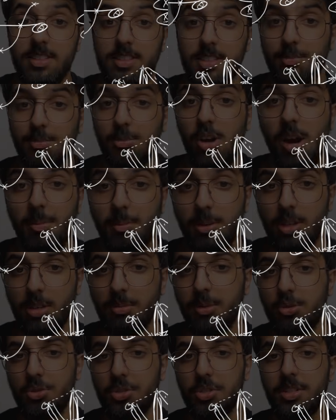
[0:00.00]
simple
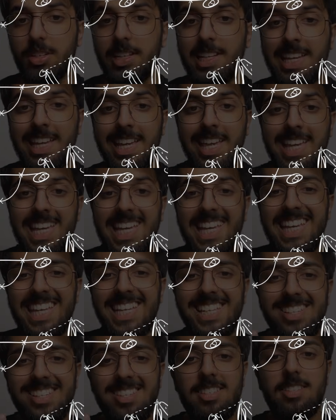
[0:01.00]
harmonic motion
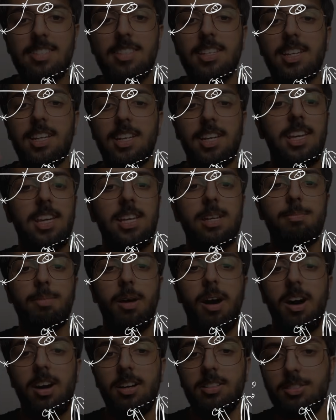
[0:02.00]
is the key
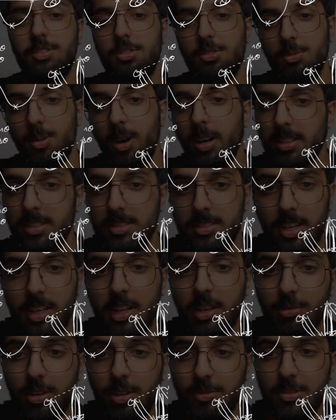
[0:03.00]
part to
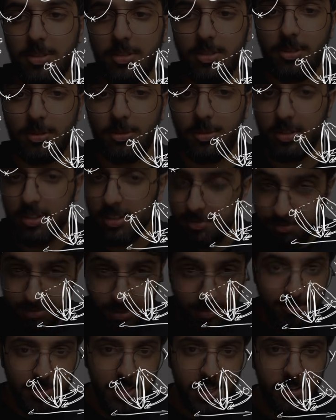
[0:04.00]
understanding reference circles.
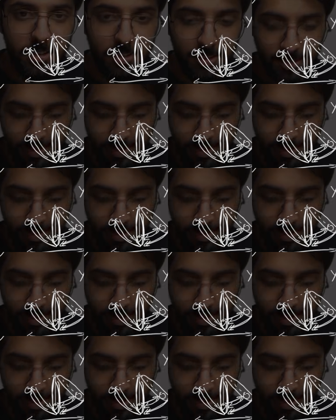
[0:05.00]
From there,